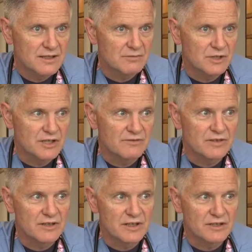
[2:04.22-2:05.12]
I mean,
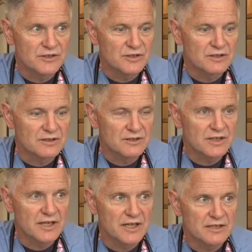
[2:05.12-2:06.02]
everything that you're going to
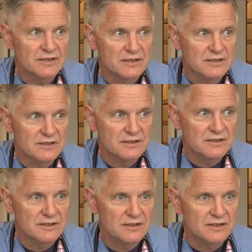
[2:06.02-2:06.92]
look at
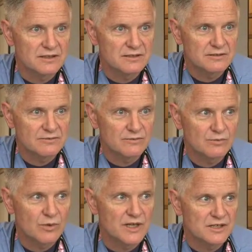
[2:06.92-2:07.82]
on
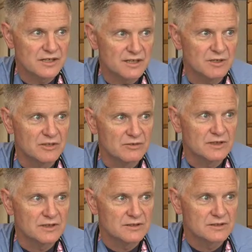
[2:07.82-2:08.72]
why should I be
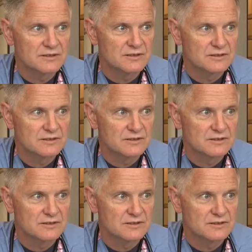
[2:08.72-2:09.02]
doing this.